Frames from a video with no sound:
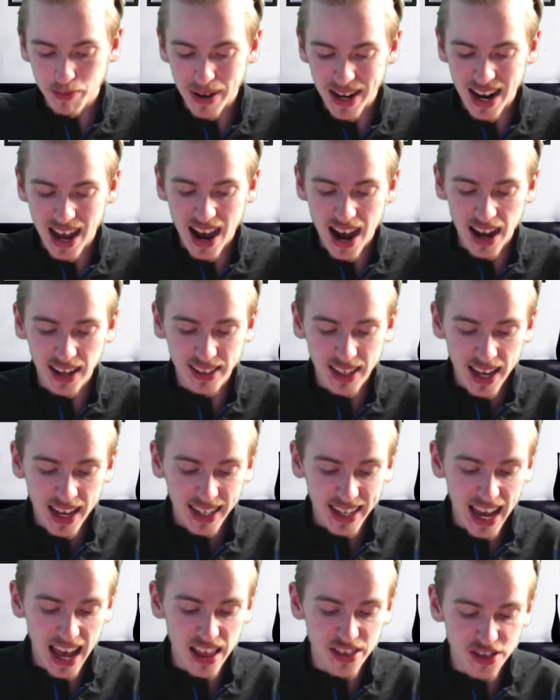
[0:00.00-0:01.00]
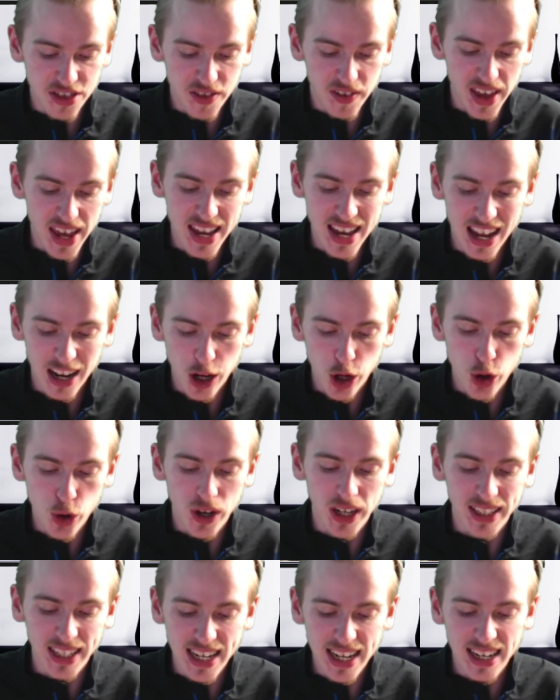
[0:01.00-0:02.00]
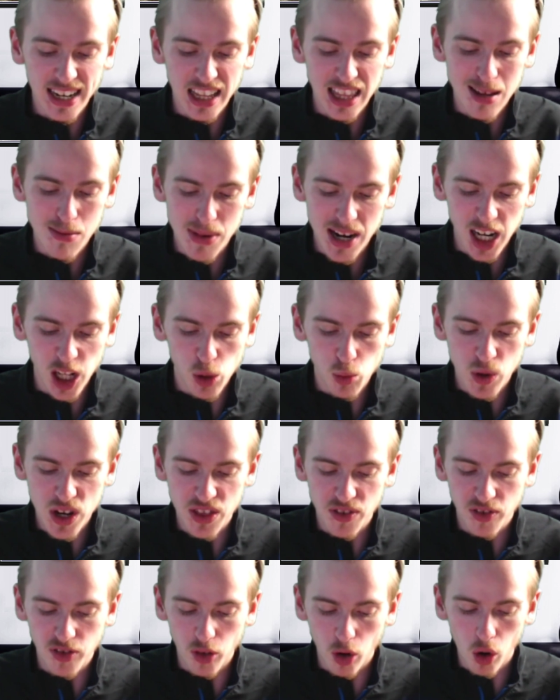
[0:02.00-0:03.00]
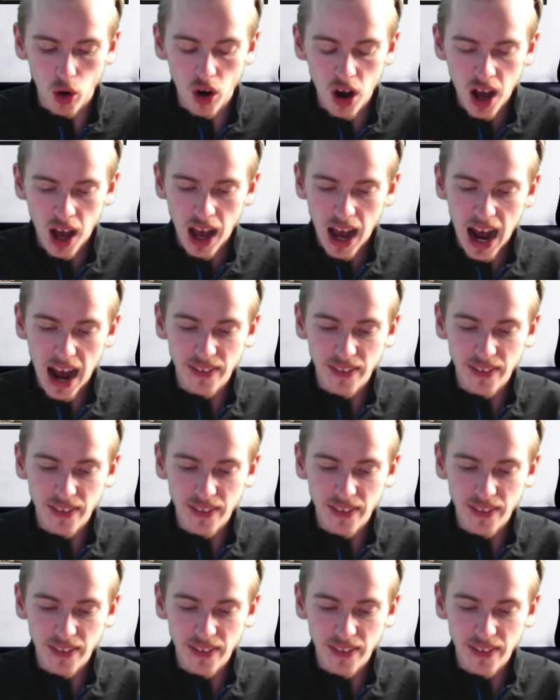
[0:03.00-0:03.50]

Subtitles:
Bernard getting 3, and Luca Dean in the middle with 4.